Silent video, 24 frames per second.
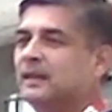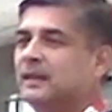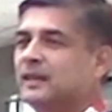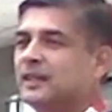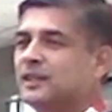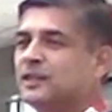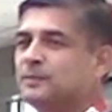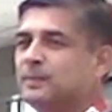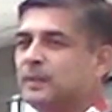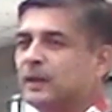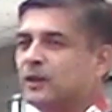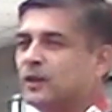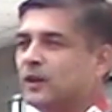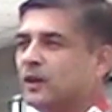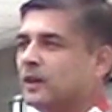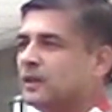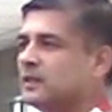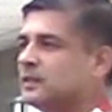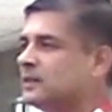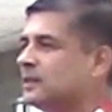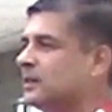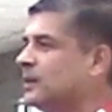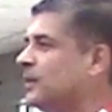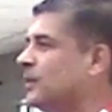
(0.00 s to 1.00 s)
is
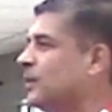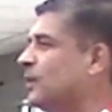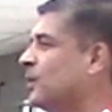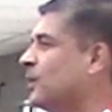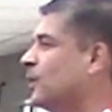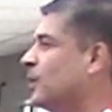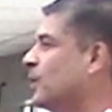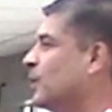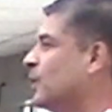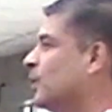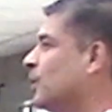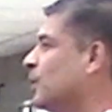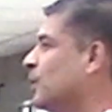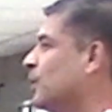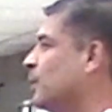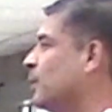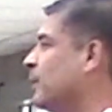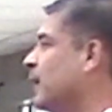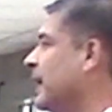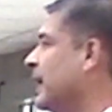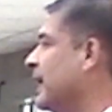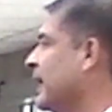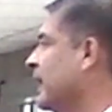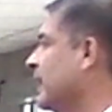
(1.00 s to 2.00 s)
because
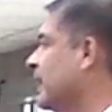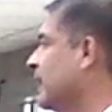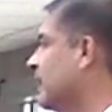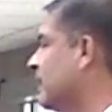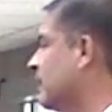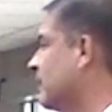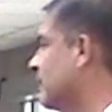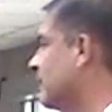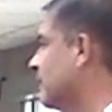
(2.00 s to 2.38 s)
my